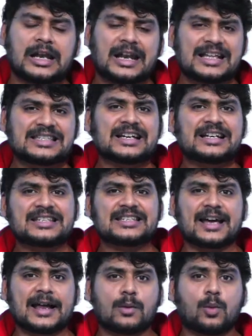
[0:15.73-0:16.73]
let's
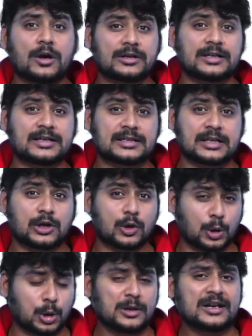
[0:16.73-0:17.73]
understand what is
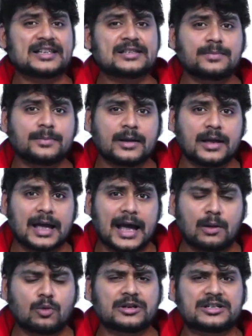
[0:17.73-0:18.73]
colonialism
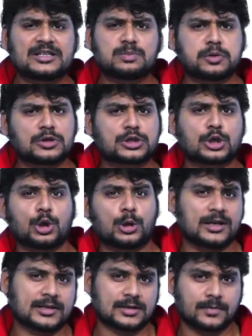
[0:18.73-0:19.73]
and what is
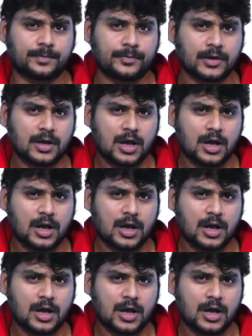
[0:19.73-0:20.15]
post-colonialism.